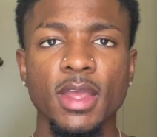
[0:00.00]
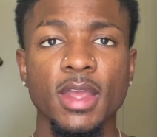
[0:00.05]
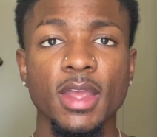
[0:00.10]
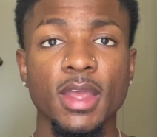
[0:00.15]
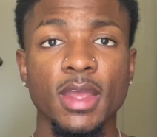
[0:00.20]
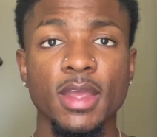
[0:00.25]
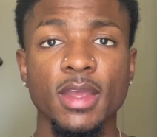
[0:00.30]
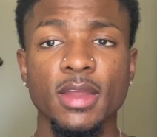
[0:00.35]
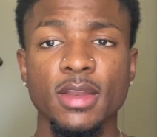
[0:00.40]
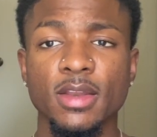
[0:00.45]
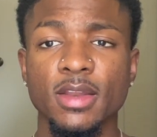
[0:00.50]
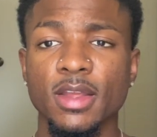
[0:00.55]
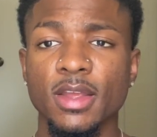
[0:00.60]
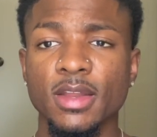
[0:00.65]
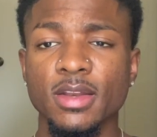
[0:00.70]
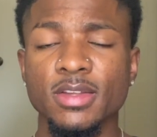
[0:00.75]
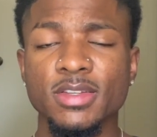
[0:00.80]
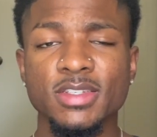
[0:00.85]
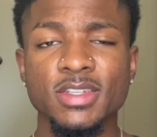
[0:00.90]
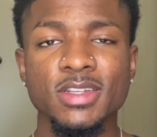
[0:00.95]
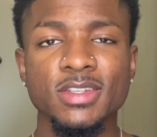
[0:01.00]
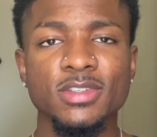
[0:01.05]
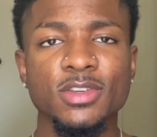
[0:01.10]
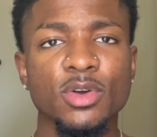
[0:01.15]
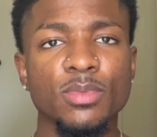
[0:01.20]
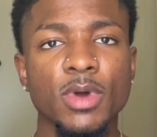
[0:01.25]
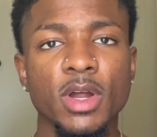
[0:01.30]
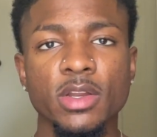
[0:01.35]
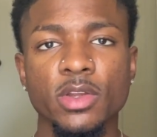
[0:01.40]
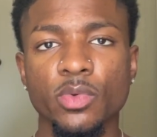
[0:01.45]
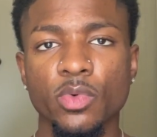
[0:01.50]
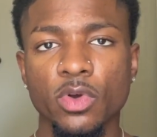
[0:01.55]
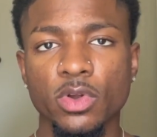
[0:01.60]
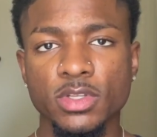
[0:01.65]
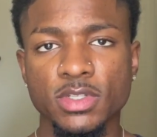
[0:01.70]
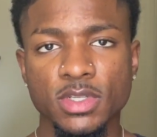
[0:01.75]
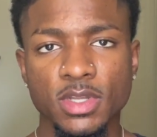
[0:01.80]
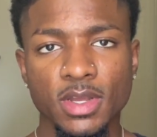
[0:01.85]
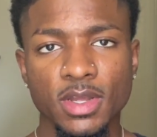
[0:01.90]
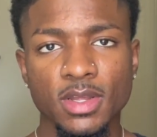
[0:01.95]
And in a sense, nobody
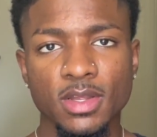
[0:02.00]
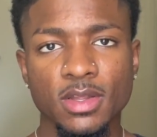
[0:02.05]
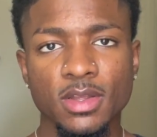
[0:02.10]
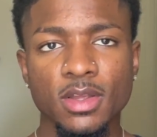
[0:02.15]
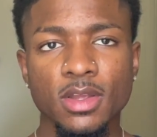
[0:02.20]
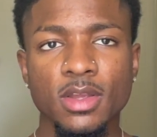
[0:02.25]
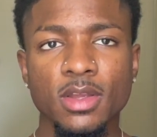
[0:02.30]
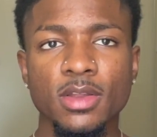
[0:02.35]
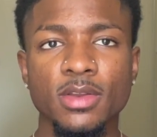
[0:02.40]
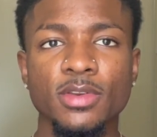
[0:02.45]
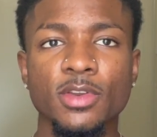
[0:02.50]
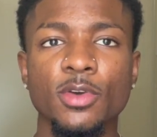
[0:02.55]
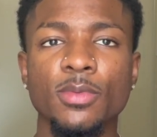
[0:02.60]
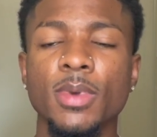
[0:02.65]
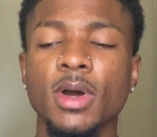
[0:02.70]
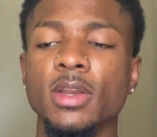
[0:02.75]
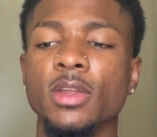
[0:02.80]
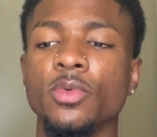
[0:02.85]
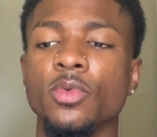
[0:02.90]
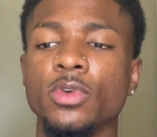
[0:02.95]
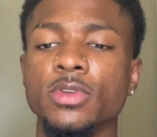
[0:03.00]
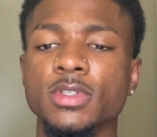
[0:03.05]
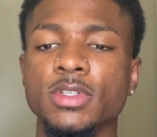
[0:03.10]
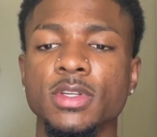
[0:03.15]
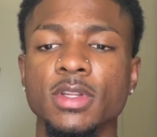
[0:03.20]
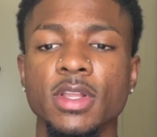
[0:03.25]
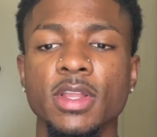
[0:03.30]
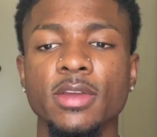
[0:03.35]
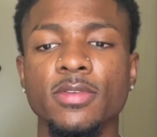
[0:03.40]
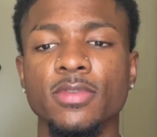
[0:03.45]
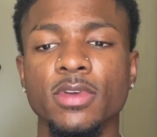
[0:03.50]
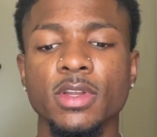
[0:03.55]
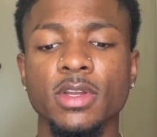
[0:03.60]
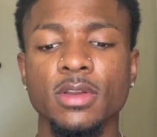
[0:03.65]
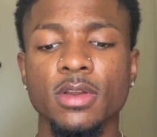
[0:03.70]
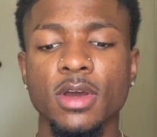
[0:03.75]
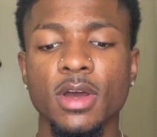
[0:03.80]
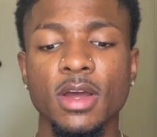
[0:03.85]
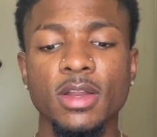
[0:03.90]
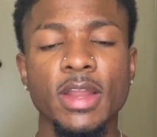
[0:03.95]
wants that. Nobody wants to live
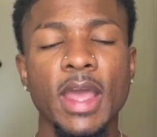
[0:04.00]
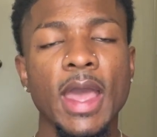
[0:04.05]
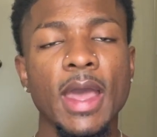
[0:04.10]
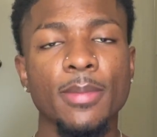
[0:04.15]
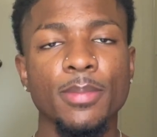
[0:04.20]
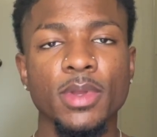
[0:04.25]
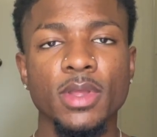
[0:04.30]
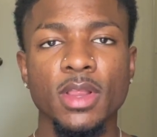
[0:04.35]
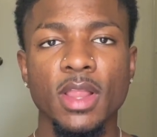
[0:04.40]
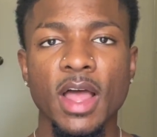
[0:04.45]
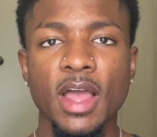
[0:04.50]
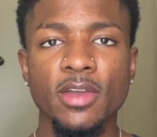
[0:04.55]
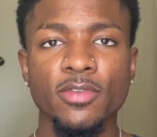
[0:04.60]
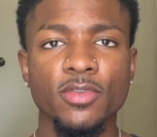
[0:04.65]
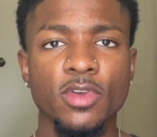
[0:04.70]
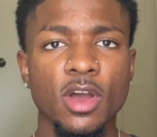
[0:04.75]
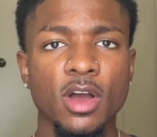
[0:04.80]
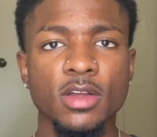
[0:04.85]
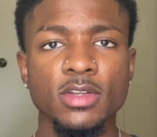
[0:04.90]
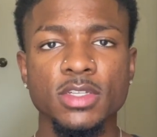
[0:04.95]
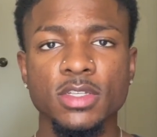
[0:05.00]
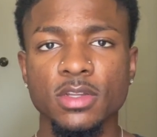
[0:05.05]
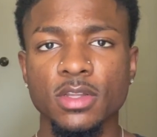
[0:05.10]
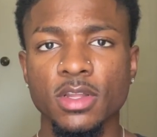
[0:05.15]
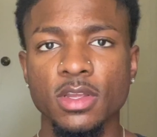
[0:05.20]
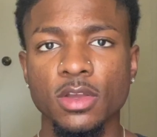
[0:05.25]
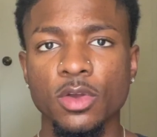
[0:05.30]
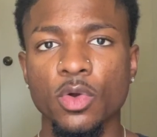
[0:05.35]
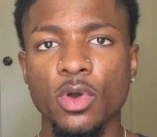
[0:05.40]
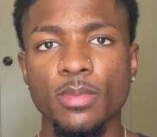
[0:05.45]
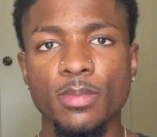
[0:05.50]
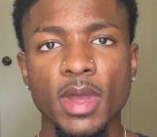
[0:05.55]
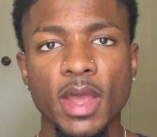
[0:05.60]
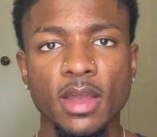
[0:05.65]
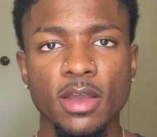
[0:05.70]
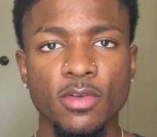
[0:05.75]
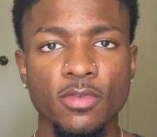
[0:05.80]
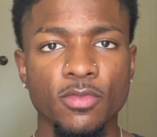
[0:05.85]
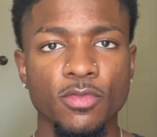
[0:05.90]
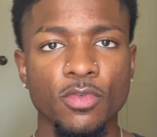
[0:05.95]
an unhappy life, constantly going
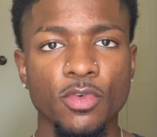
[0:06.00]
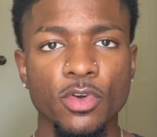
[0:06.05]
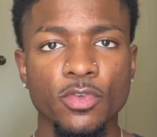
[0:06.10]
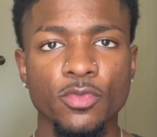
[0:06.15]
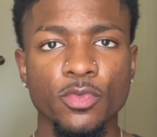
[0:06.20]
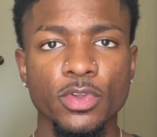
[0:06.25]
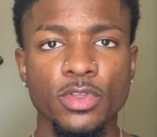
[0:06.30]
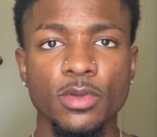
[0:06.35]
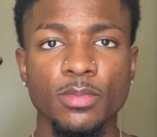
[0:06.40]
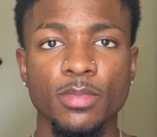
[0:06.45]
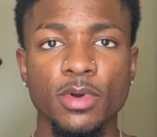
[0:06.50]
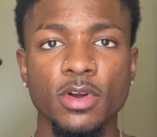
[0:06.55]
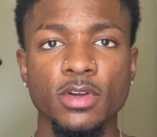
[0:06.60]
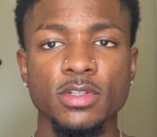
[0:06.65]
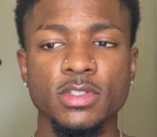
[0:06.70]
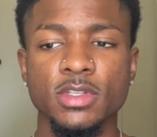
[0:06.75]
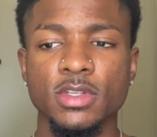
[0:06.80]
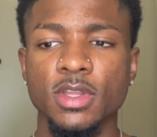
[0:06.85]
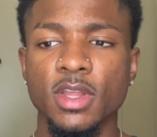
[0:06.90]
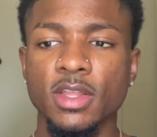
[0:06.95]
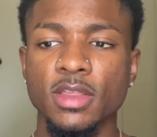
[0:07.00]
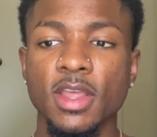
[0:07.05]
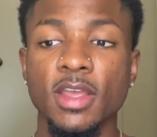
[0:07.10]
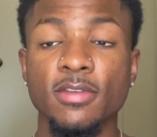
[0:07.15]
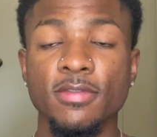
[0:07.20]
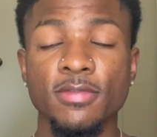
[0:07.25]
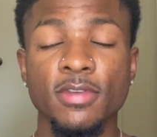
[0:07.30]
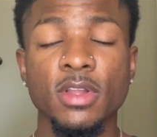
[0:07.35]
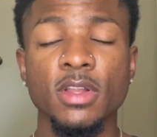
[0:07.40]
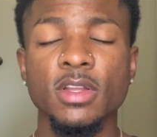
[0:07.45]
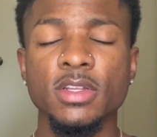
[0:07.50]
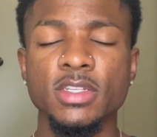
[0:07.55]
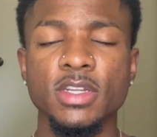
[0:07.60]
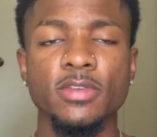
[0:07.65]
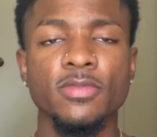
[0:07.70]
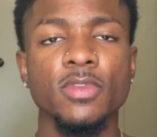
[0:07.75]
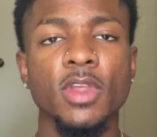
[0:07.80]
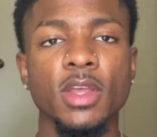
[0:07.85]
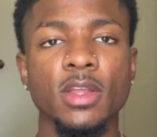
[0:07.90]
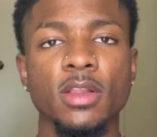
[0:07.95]
back and forth with the person that they feel as
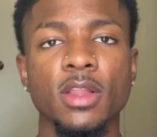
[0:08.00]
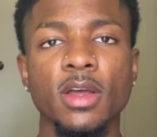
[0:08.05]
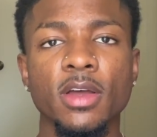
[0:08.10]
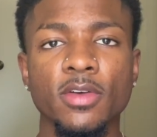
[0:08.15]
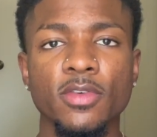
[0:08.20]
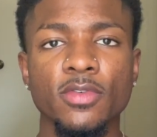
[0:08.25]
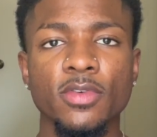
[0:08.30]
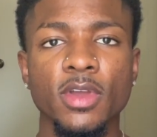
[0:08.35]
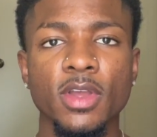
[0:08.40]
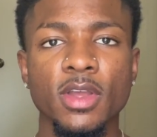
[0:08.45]
if they love,